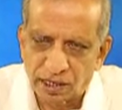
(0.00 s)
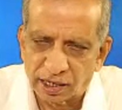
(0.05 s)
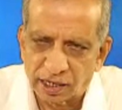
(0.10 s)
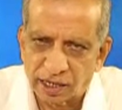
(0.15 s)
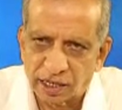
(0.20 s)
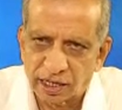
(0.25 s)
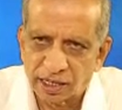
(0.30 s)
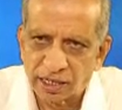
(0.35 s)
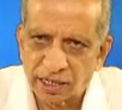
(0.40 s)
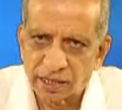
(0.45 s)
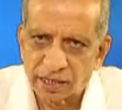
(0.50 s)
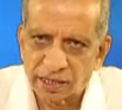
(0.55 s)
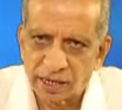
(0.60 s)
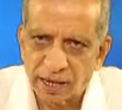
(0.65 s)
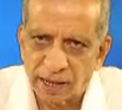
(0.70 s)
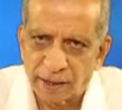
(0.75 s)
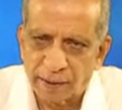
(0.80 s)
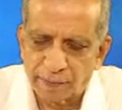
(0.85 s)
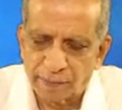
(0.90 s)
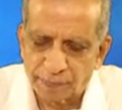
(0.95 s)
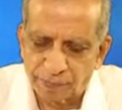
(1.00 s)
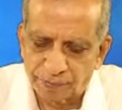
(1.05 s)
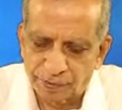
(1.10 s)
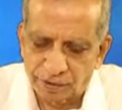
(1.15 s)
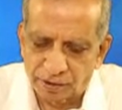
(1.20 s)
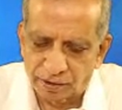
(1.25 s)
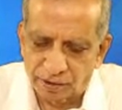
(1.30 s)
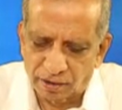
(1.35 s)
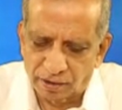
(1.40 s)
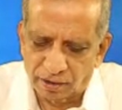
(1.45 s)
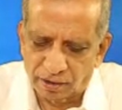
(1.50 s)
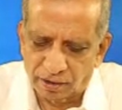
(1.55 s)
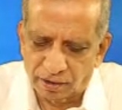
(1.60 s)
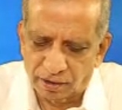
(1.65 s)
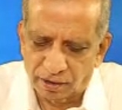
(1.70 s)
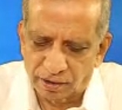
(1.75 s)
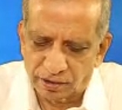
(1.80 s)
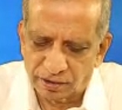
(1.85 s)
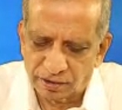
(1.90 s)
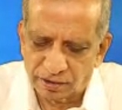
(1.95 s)
In
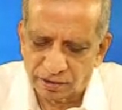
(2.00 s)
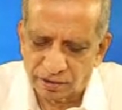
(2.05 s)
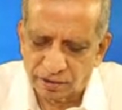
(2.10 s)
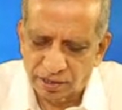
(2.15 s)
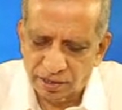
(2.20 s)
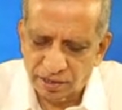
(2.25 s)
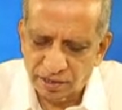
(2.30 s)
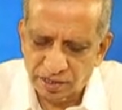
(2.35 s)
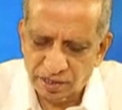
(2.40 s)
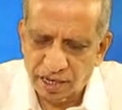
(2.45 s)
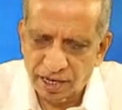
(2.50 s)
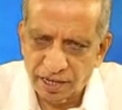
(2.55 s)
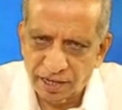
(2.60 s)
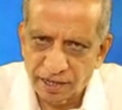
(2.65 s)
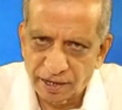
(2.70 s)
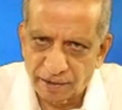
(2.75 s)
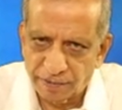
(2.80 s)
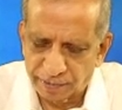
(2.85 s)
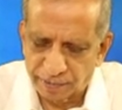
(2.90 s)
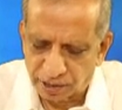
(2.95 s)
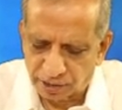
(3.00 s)
this kind of